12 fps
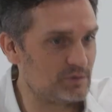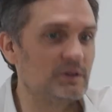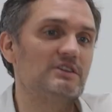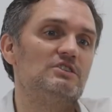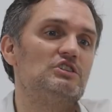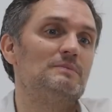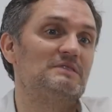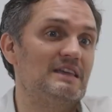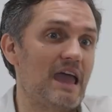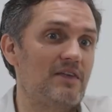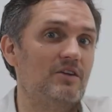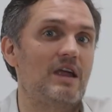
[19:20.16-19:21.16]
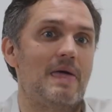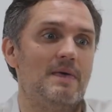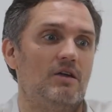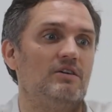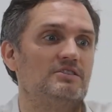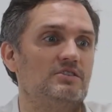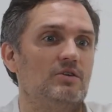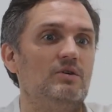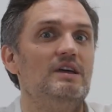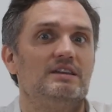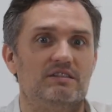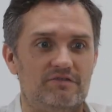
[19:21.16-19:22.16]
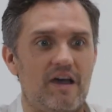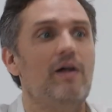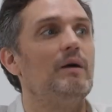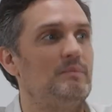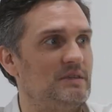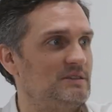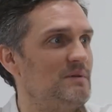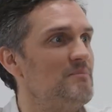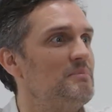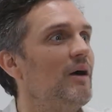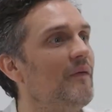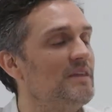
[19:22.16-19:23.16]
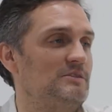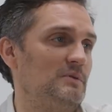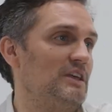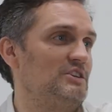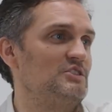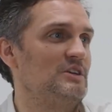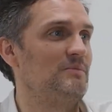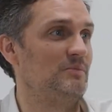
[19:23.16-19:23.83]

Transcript: relationships together, and then also develop this and build this relationship